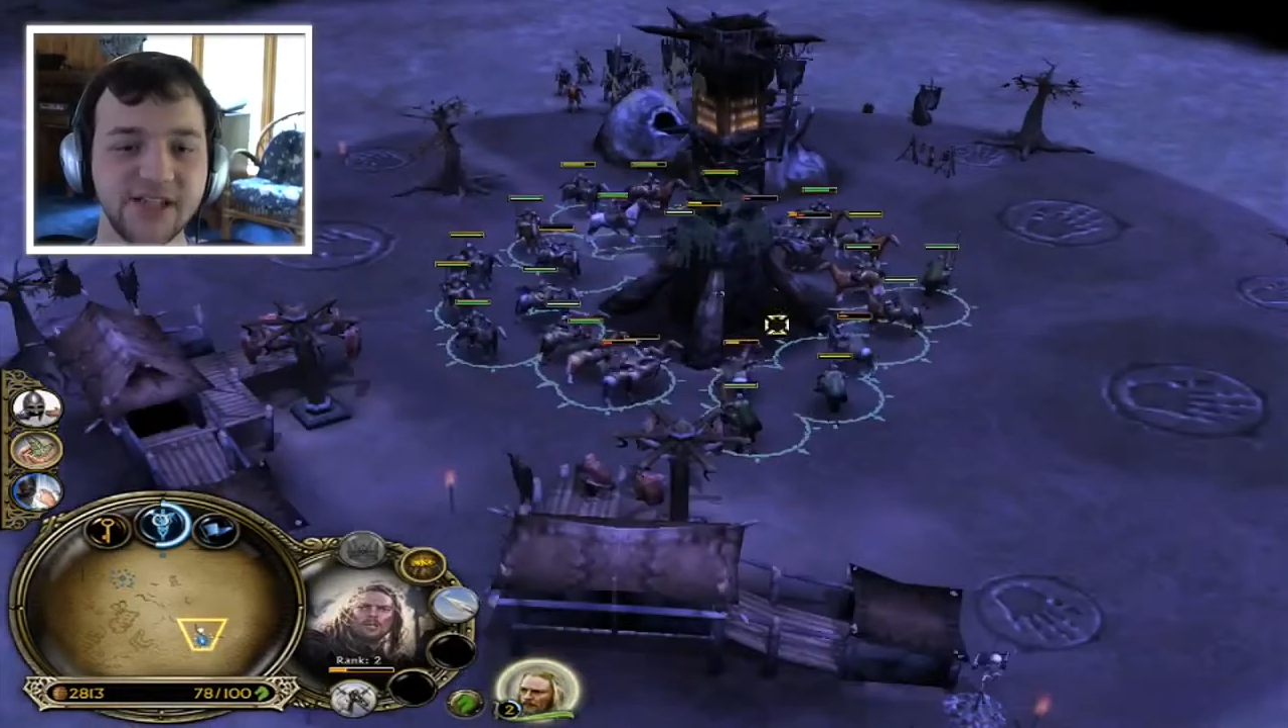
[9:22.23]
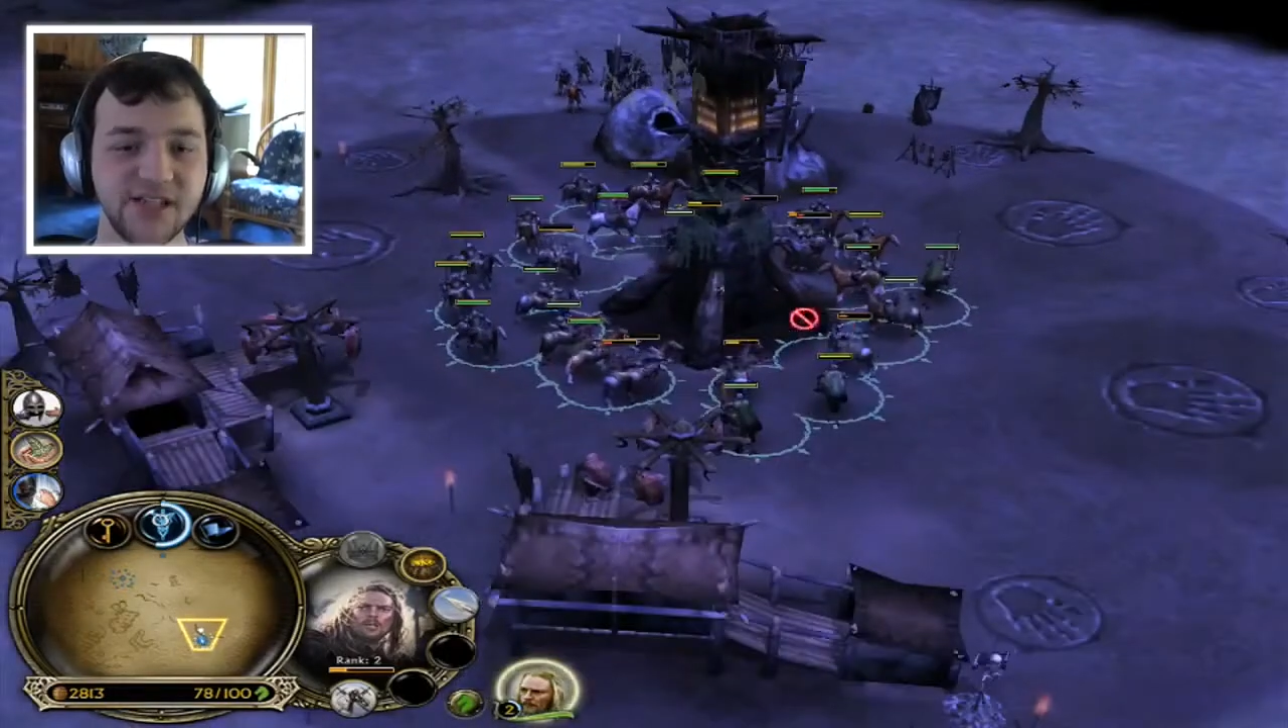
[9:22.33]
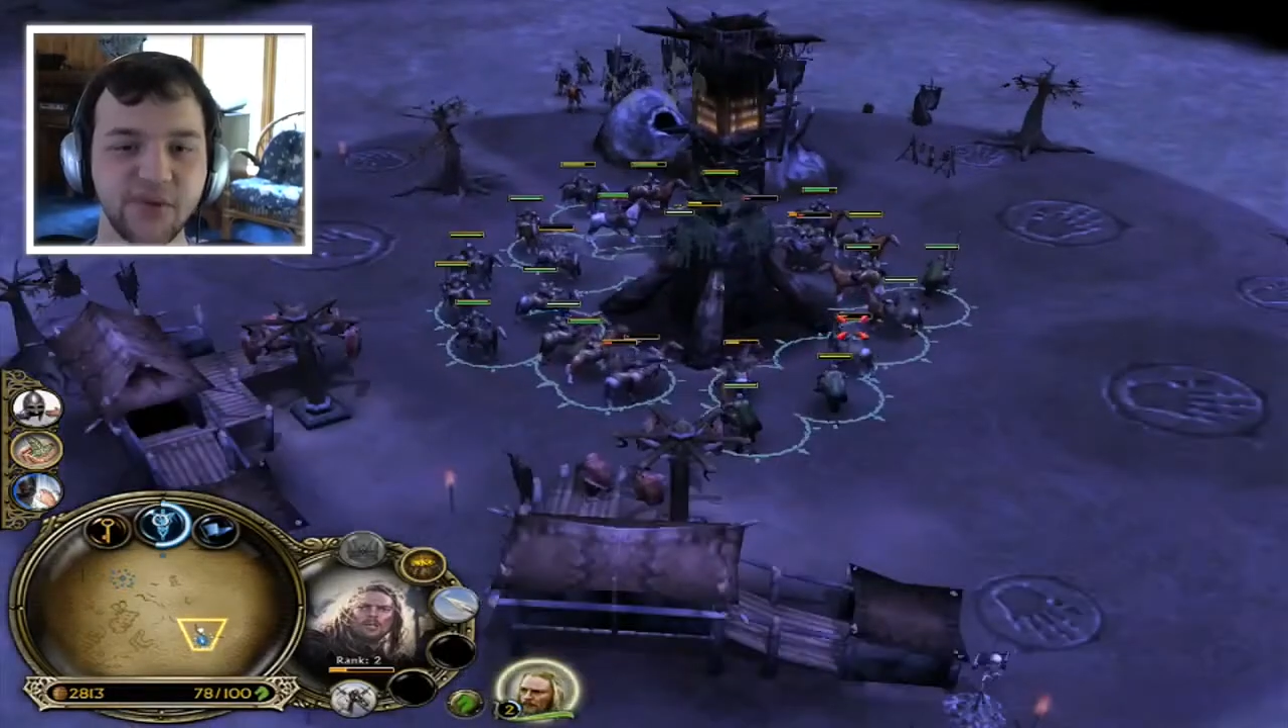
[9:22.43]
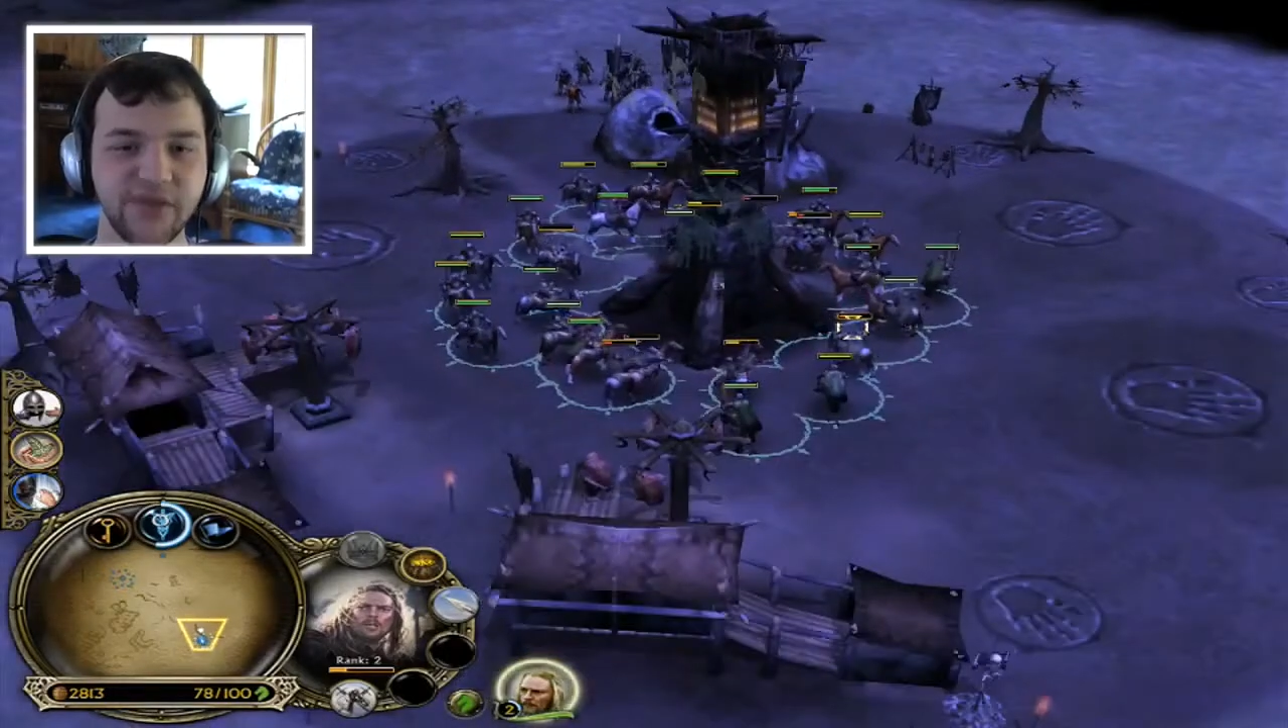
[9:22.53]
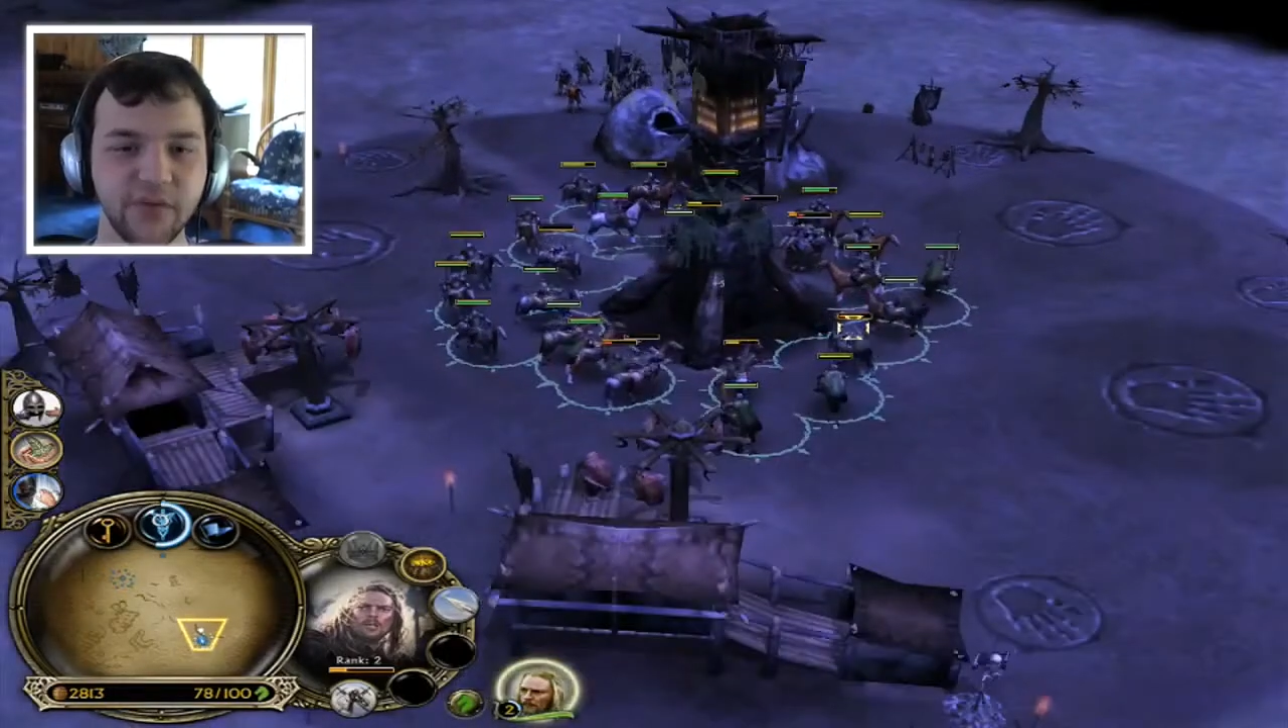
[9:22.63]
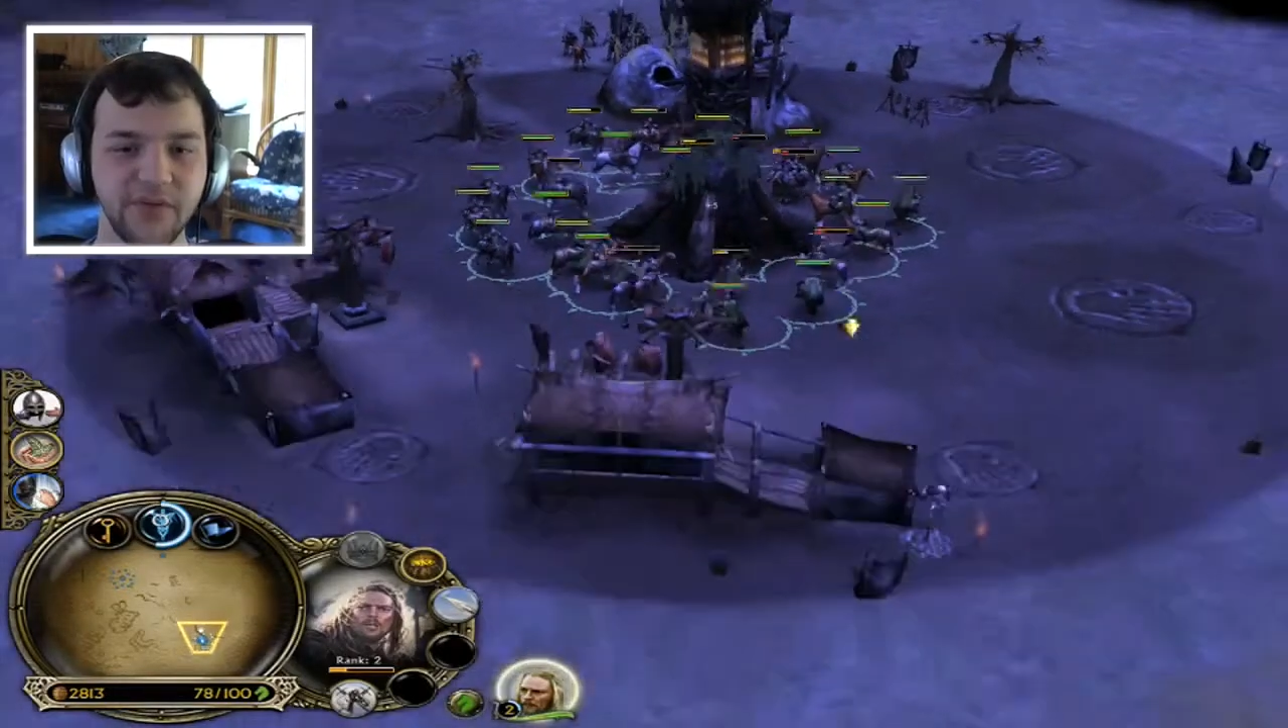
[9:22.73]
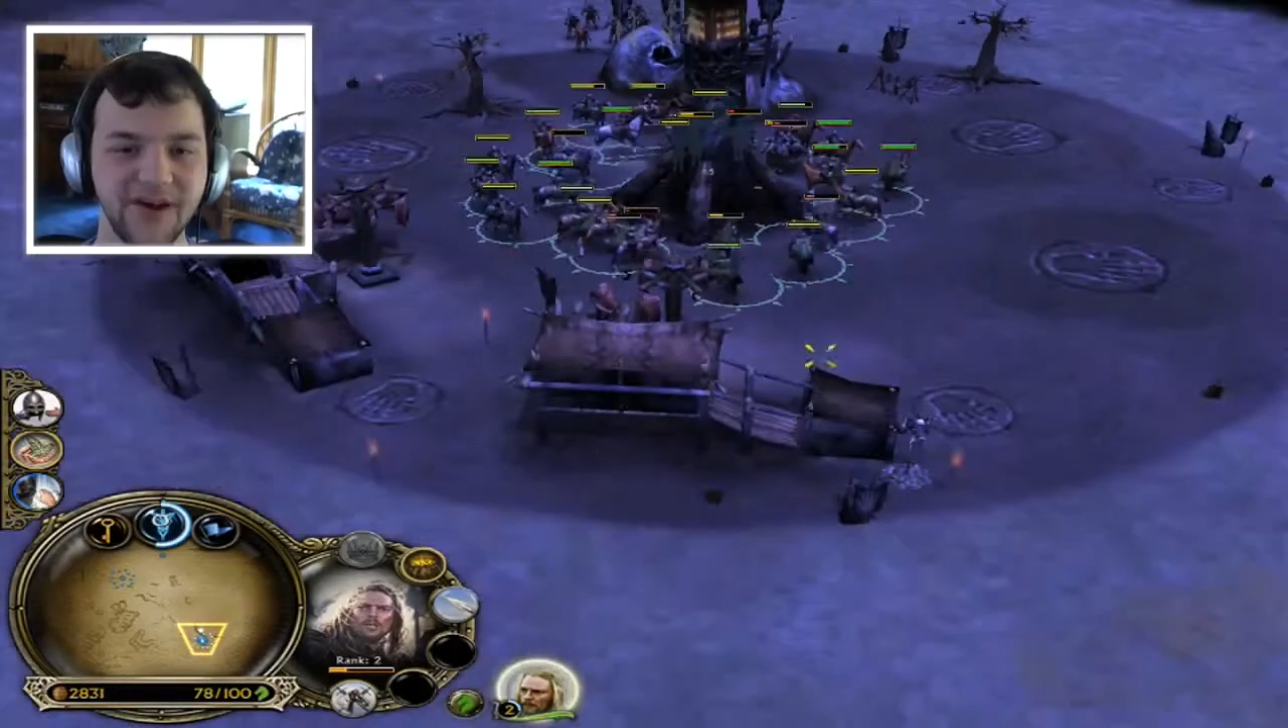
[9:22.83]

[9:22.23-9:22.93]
split them